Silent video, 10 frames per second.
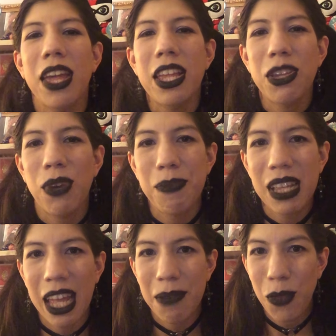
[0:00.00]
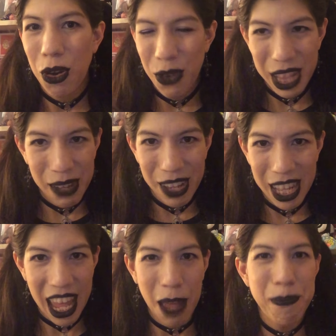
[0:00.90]
and you want to be like more
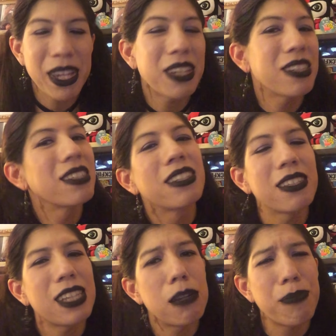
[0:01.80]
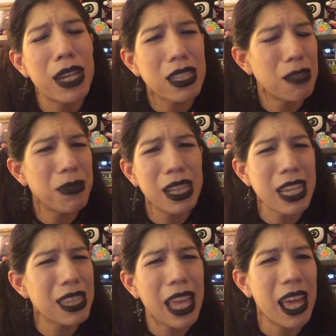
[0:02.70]
really happy, then pick something
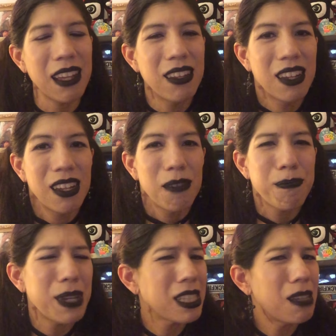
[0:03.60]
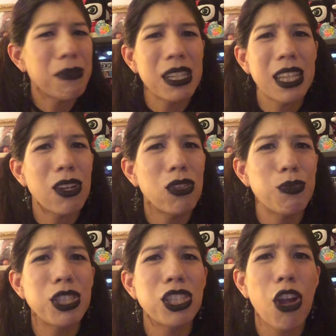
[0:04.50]
like that. Pick something that
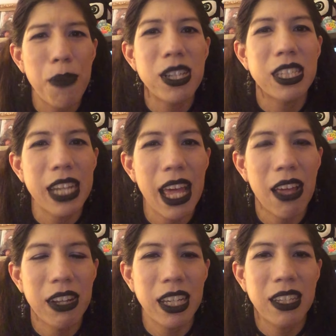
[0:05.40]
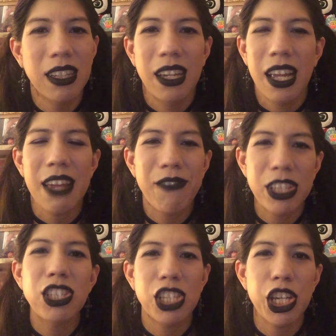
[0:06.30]
goes with your personality and
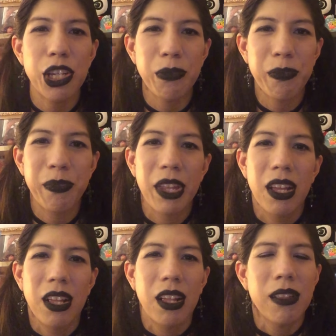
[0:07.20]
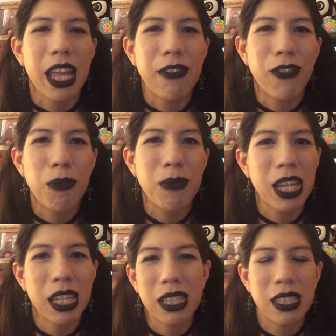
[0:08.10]
fits you. Like for
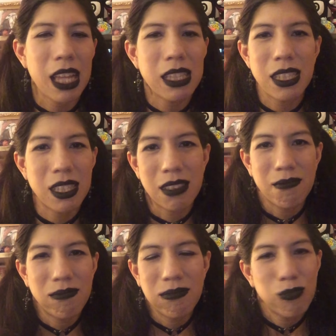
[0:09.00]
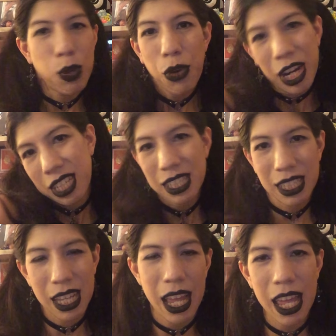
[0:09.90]
me, that's what
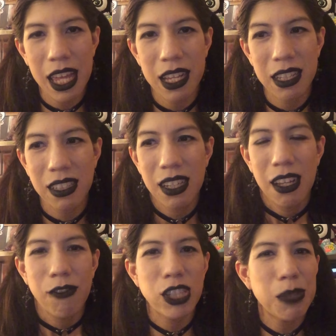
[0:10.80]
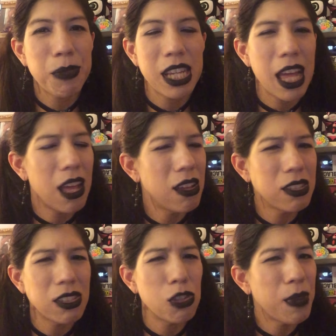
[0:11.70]
works. And for somebody
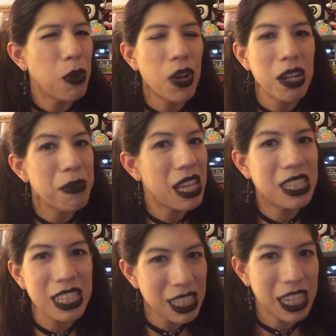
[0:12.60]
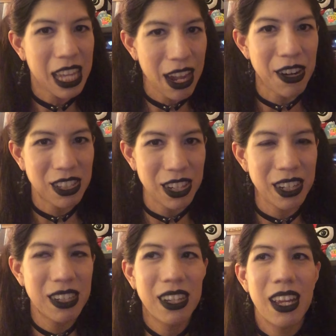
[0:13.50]
else, you might want to be a Disney
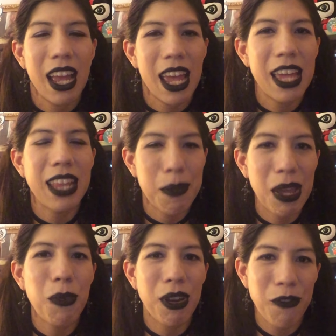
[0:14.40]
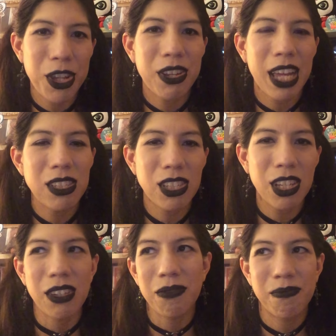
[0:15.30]
character, and that might work for you guys
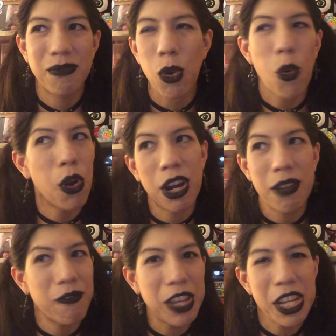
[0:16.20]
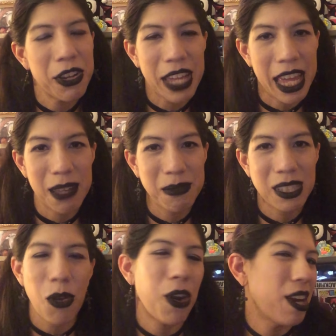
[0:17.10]
too. Or video games,
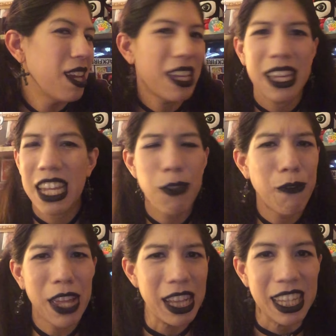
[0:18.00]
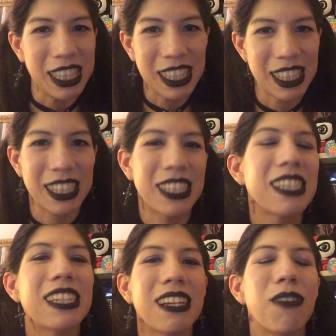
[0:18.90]
or evil villains,
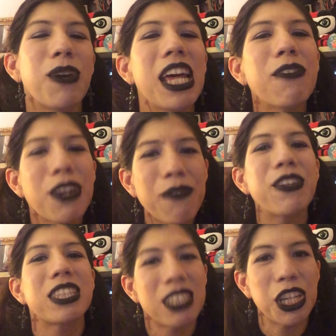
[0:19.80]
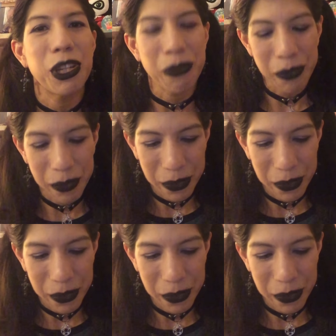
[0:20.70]
whatever fits you.